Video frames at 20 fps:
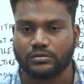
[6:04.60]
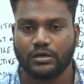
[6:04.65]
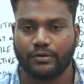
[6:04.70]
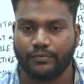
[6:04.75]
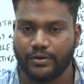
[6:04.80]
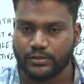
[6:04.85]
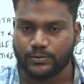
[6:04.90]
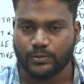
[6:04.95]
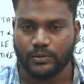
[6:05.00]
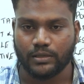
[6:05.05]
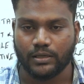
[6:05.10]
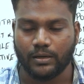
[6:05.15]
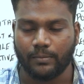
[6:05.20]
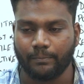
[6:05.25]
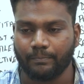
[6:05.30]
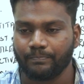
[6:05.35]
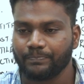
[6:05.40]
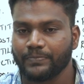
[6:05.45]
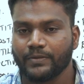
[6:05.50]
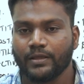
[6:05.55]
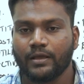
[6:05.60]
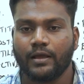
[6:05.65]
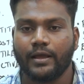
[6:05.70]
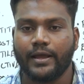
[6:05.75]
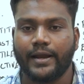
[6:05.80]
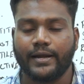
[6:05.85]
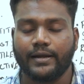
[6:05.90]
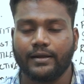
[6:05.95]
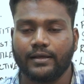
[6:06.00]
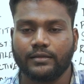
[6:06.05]
surveys will come,
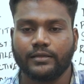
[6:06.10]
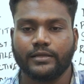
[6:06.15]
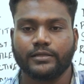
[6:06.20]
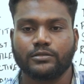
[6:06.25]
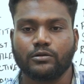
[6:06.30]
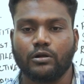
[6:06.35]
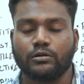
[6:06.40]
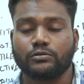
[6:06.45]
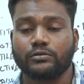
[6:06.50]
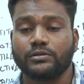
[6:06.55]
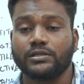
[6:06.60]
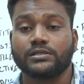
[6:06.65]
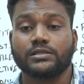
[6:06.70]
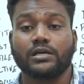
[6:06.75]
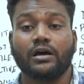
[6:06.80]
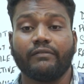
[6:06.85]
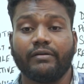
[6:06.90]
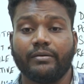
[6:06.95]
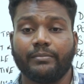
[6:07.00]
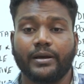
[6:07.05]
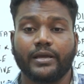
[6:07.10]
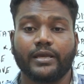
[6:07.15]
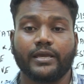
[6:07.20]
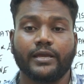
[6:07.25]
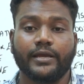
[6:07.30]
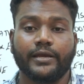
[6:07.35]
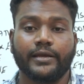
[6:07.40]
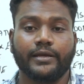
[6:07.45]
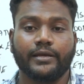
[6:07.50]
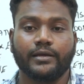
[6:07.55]
and there is also the Survey
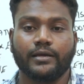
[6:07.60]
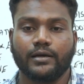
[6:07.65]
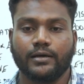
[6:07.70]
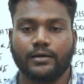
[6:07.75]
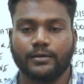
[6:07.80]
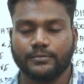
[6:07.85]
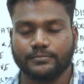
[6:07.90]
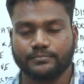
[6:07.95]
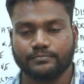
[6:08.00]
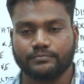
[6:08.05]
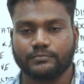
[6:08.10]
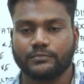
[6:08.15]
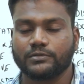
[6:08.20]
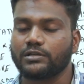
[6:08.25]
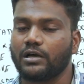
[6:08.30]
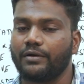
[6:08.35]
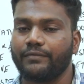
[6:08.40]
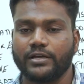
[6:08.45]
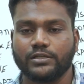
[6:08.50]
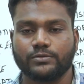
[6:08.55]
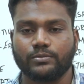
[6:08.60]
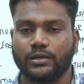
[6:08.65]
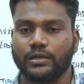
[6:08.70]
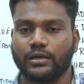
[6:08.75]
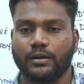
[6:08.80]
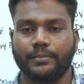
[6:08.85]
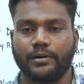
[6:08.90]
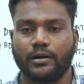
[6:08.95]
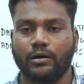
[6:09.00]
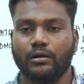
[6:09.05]
Monkey surveys will
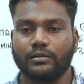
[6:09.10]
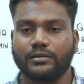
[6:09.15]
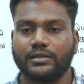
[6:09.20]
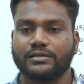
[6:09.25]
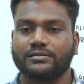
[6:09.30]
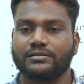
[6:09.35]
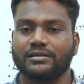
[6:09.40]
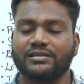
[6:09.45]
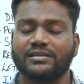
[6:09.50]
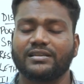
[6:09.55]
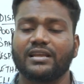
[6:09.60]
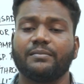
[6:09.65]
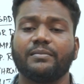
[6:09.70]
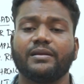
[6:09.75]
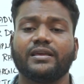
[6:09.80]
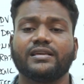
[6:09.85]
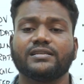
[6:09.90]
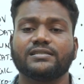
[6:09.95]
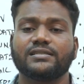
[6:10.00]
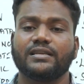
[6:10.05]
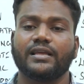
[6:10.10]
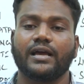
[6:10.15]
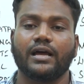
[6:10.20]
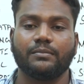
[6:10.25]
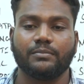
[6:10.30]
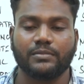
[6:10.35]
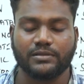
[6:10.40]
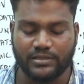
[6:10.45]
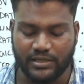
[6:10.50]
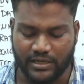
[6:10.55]
come, and all these things, it can be easily
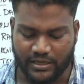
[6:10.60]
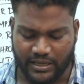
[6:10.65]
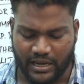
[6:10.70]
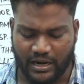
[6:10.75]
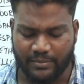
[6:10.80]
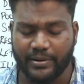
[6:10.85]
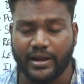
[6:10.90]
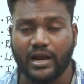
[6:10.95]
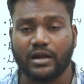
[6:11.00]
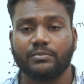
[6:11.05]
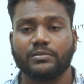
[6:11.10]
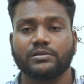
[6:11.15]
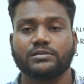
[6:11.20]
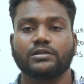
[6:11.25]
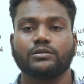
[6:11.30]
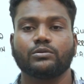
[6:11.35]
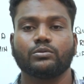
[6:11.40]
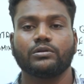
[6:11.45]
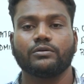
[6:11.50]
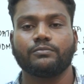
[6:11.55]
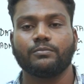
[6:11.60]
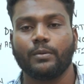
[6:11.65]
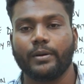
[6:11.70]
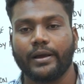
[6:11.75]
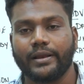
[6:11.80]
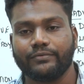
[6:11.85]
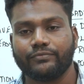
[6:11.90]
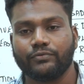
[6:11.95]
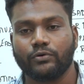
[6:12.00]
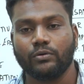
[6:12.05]
administered. It can be administered through the
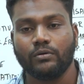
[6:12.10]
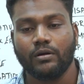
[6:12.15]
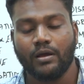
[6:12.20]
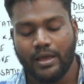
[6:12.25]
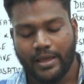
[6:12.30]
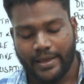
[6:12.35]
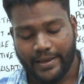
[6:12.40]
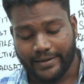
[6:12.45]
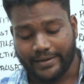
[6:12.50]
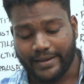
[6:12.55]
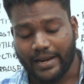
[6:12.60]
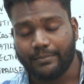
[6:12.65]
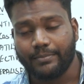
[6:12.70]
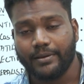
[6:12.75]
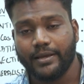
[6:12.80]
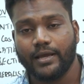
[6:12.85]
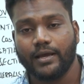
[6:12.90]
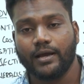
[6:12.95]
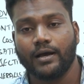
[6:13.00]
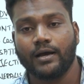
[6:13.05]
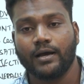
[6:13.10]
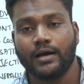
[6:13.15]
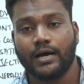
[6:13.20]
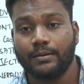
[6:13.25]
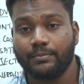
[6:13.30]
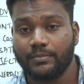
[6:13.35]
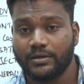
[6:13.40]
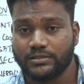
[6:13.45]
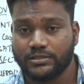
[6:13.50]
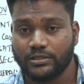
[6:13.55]
mobile phone, it can be
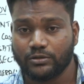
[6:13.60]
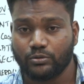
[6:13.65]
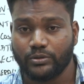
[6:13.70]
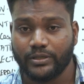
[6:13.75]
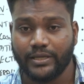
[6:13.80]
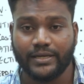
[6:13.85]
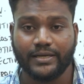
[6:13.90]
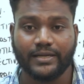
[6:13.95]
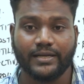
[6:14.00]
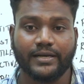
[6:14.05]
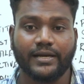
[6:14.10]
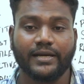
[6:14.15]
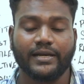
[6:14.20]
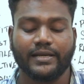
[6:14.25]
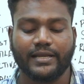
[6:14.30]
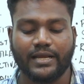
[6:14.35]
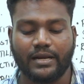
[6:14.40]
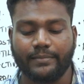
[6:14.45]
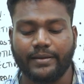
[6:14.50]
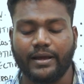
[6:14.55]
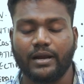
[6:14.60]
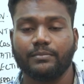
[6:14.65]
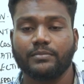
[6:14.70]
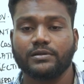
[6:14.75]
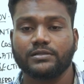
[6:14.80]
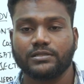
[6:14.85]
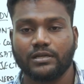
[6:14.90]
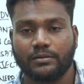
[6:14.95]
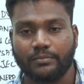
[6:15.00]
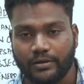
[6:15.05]
administered through the internet, it can be
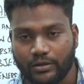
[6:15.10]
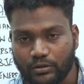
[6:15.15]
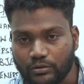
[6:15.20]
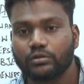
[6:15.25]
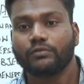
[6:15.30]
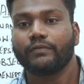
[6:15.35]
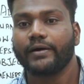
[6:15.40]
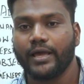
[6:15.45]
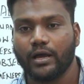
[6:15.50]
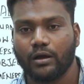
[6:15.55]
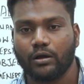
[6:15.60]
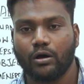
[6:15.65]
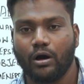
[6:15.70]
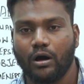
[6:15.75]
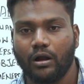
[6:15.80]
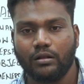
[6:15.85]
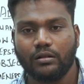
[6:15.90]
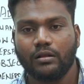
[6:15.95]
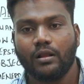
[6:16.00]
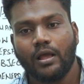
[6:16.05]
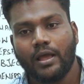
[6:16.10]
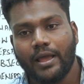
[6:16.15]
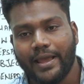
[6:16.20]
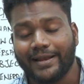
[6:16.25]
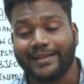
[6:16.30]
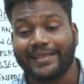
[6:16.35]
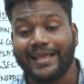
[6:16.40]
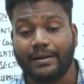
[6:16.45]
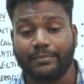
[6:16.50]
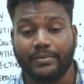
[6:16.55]
administered via call,
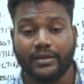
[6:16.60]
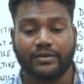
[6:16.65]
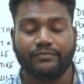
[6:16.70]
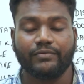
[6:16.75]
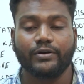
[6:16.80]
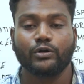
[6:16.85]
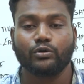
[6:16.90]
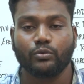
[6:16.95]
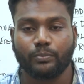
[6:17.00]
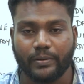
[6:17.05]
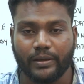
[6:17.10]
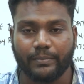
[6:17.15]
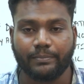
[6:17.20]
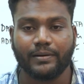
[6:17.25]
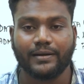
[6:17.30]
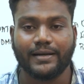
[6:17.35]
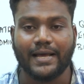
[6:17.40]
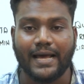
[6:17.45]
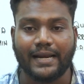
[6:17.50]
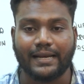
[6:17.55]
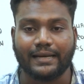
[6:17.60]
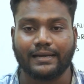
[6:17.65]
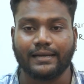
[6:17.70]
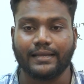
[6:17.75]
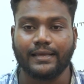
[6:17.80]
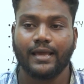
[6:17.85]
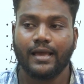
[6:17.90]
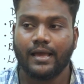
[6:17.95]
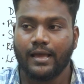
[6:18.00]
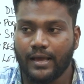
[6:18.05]
it can be given to people
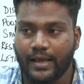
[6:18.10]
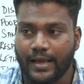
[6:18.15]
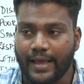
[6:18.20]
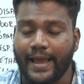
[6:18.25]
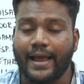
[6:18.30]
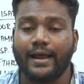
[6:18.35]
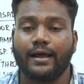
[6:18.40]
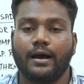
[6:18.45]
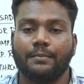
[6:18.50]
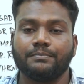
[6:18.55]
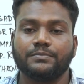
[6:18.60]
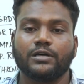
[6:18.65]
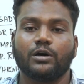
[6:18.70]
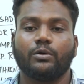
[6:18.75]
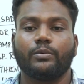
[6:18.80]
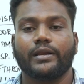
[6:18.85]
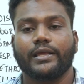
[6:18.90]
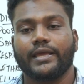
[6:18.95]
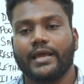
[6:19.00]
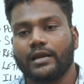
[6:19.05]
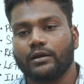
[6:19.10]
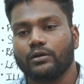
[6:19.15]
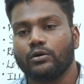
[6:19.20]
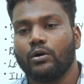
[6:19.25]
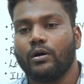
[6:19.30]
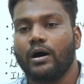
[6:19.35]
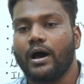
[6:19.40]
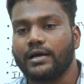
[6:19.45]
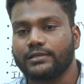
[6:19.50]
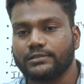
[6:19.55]
directly. Observer can
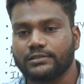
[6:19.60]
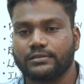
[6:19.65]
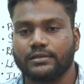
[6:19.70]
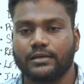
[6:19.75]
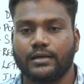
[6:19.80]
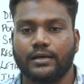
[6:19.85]
go ask